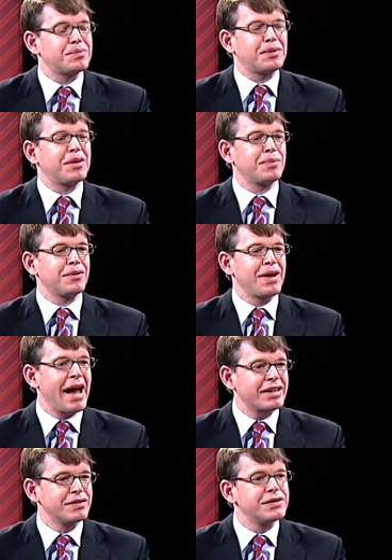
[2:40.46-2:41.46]
but they'll be
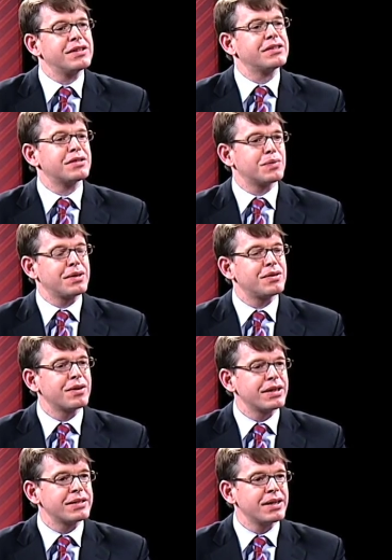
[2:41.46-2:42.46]
active citizens when they turn
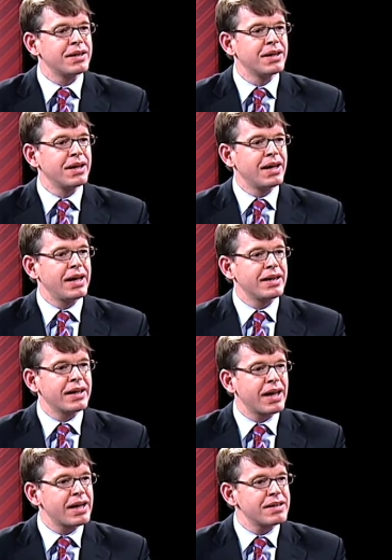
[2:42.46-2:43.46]
18,
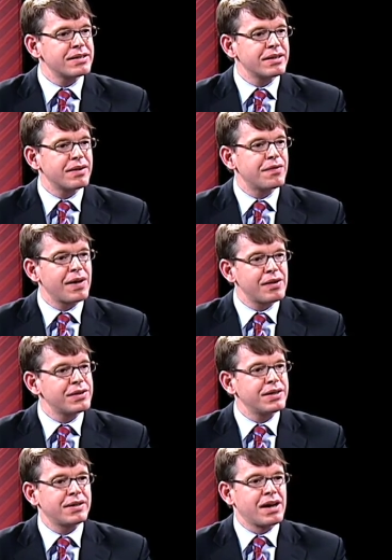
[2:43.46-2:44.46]
engaged in the
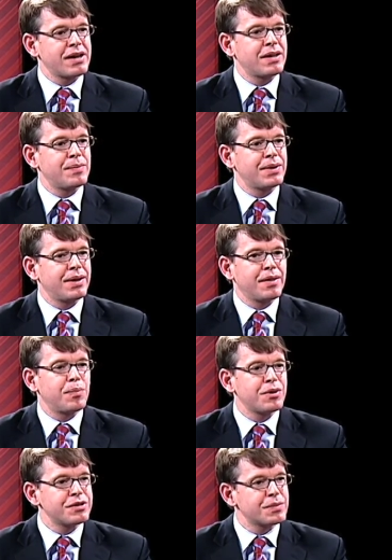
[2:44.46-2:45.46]
founding document and the
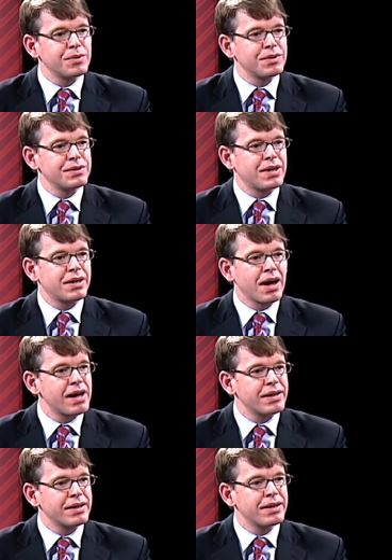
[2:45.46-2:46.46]
principles that
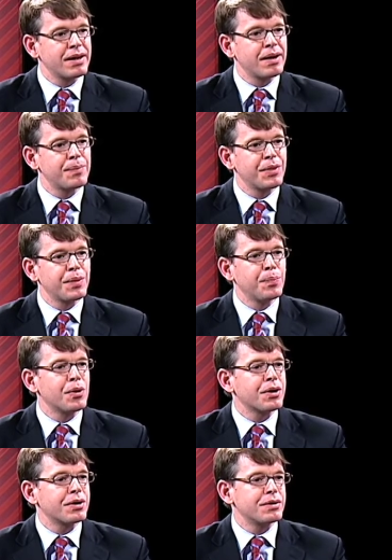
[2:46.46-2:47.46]
guide it. The
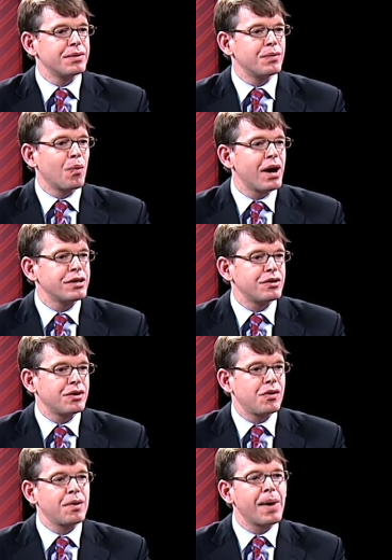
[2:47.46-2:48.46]
book, Why Jury
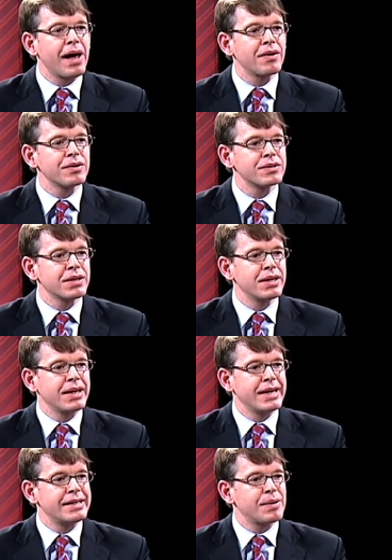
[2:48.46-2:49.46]
Duty Matters,
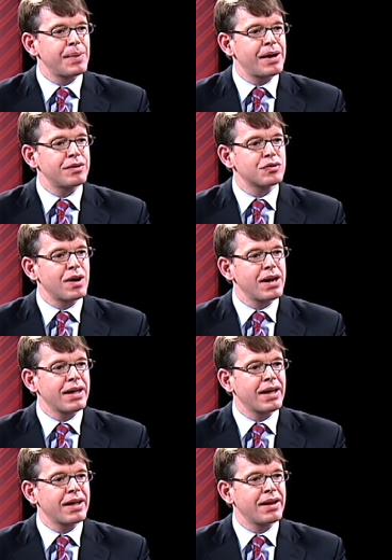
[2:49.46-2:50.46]
is about trying to
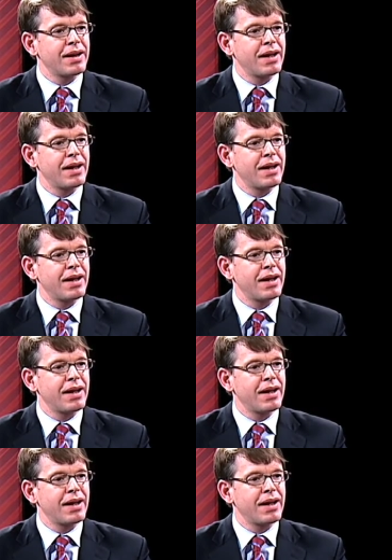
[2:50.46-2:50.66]
get